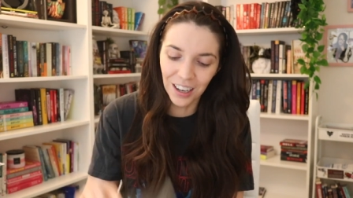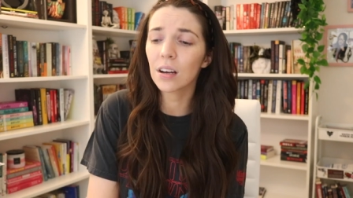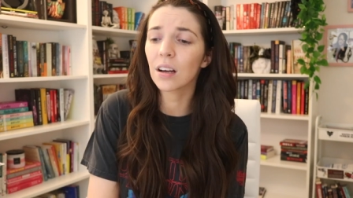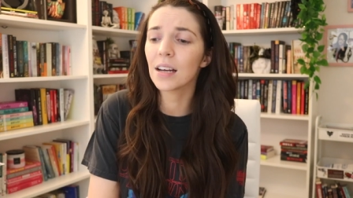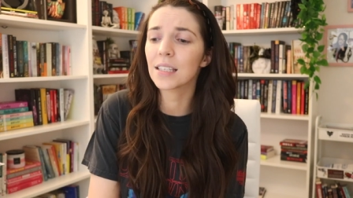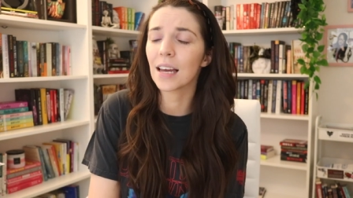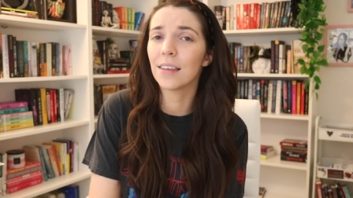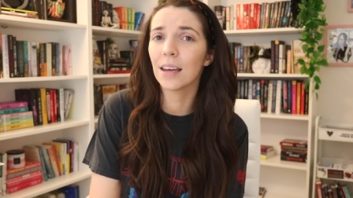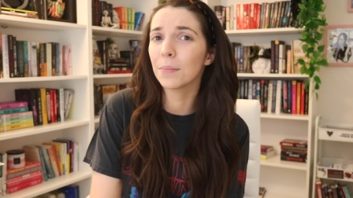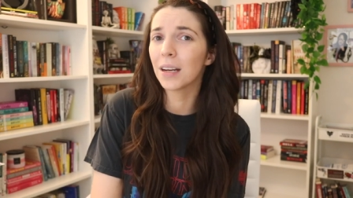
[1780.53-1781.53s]
Yeah, guys, I
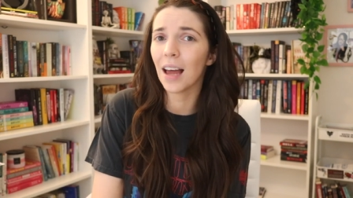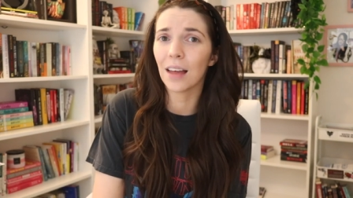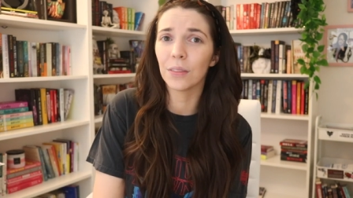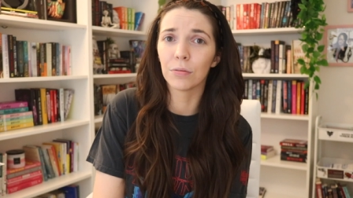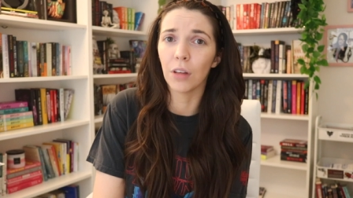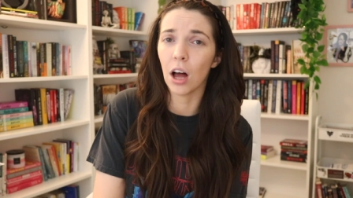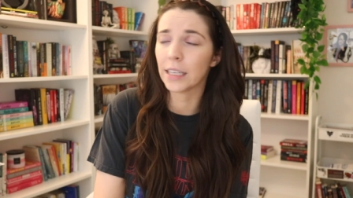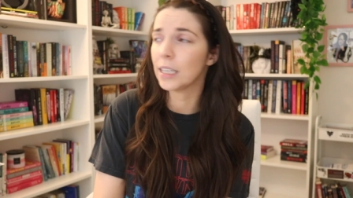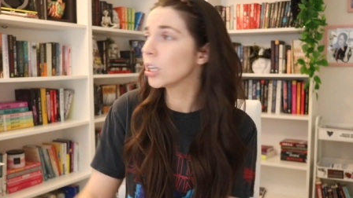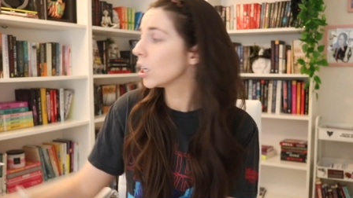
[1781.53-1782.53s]
think I'm going to end the vlog
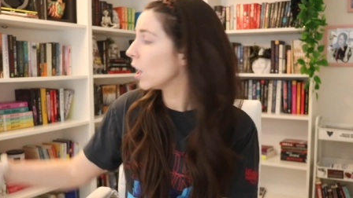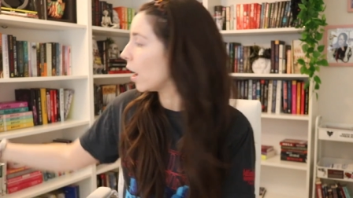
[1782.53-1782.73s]
here.